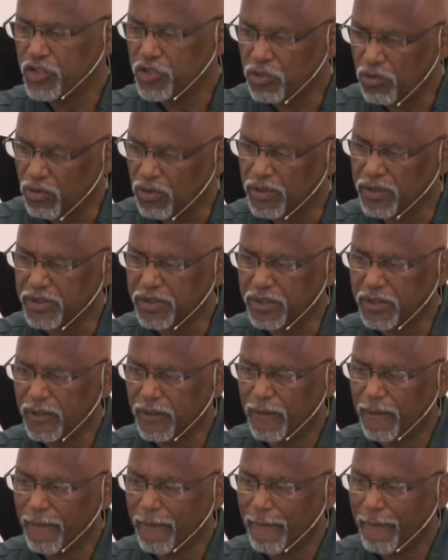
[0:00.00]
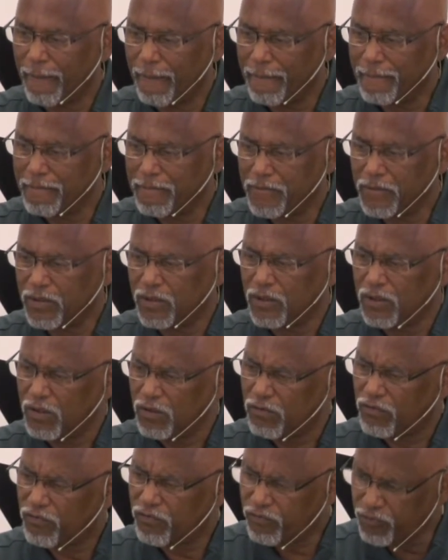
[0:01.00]
George,
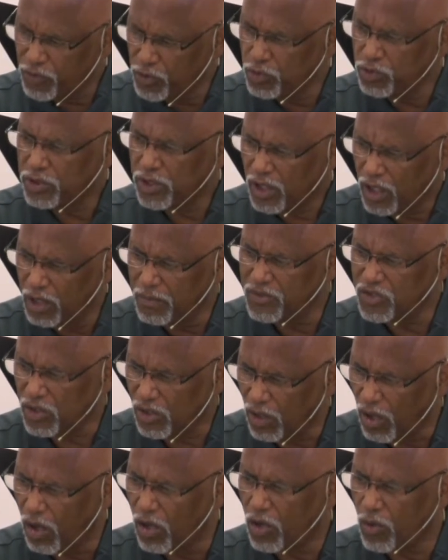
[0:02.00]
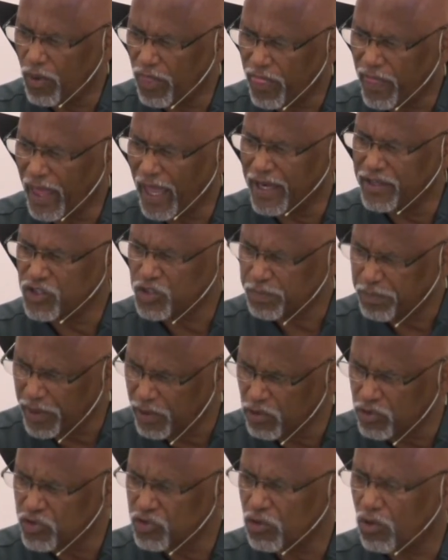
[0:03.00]
fruit comes along with that.
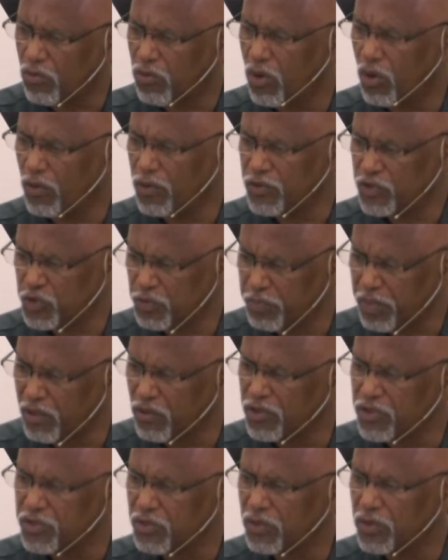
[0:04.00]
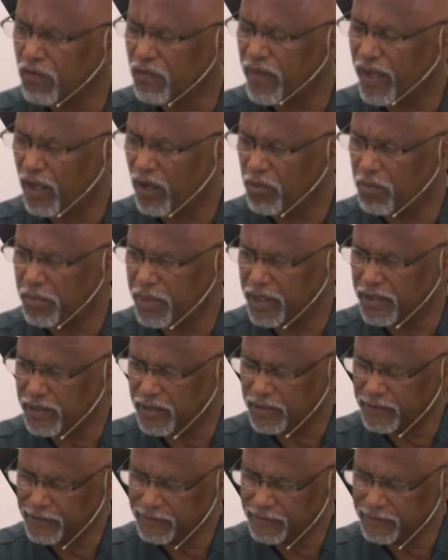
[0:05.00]
Spiritual growth, spiritual development,